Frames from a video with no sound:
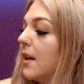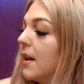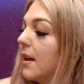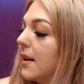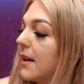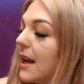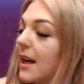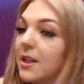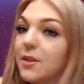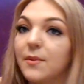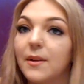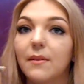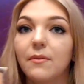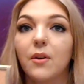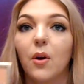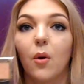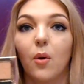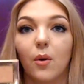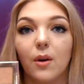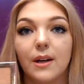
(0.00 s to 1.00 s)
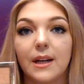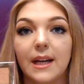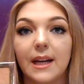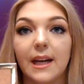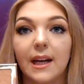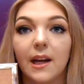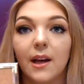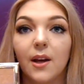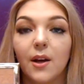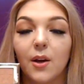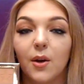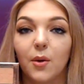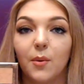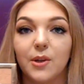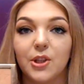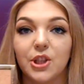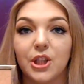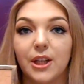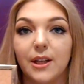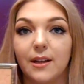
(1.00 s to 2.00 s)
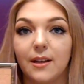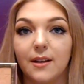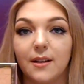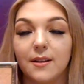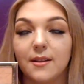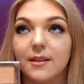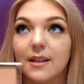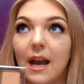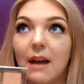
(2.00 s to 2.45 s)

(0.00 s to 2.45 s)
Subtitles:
Next we have Courtney, which is